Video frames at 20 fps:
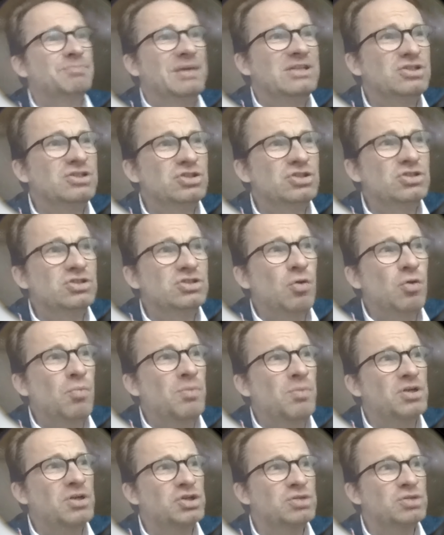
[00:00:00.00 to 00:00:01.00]
spent so
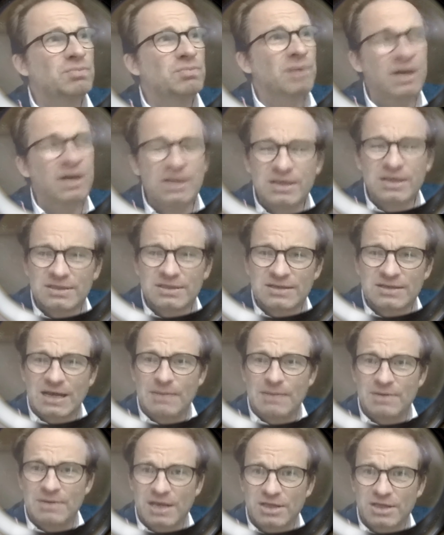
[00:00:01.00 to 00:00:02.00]
much money,
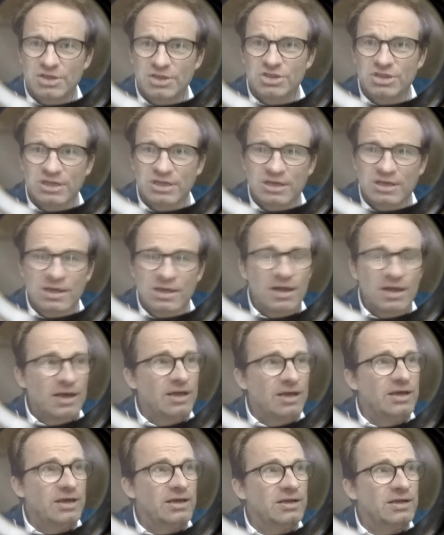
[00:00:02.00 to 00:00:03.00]
time and energy
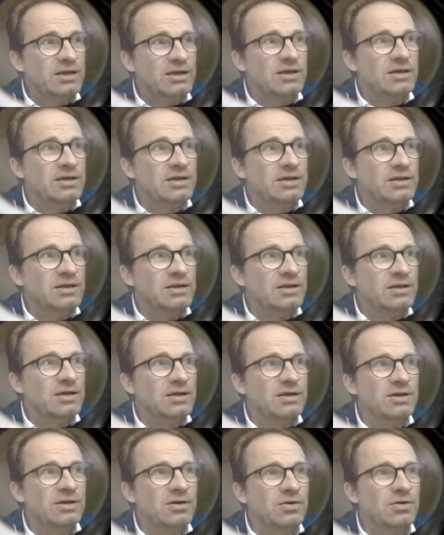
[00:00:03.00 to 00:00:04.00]
in
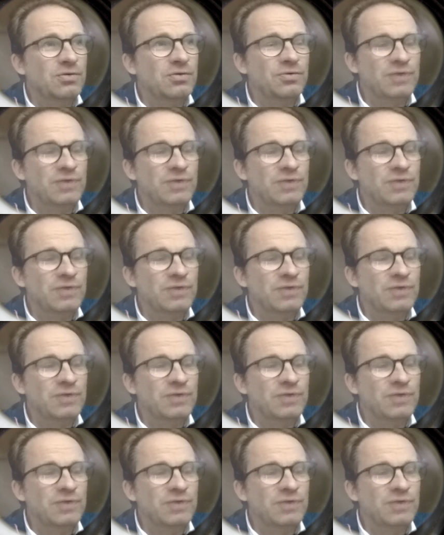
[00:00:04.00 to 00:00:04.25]
you know,